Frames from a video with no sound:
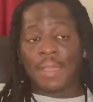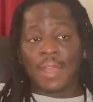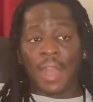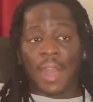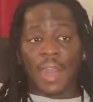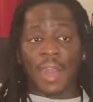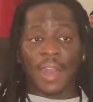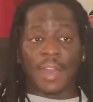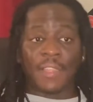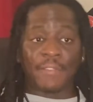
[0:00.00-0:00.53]

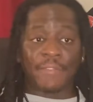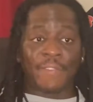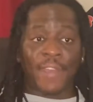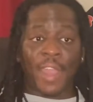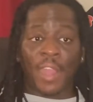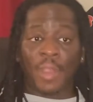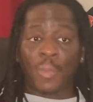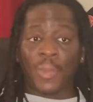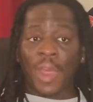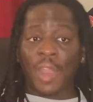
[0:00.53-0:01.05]
The fire
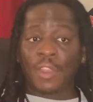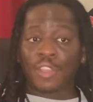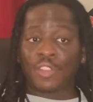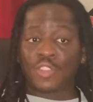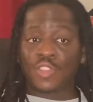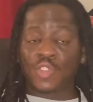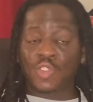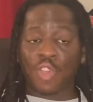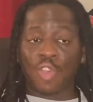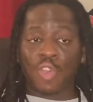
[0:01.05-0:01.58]
went out of
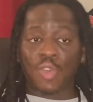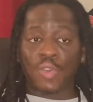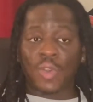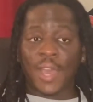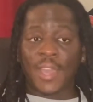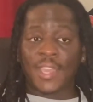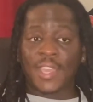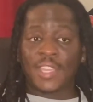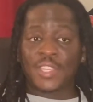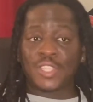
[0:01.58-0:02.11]
control. I
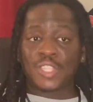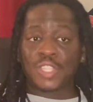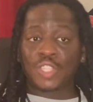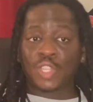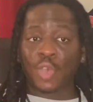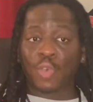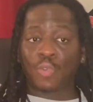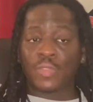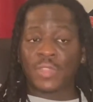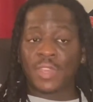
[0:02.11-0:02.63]
guess she
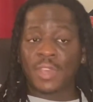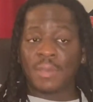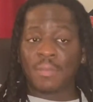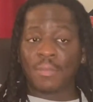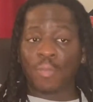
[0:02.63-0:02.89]
told them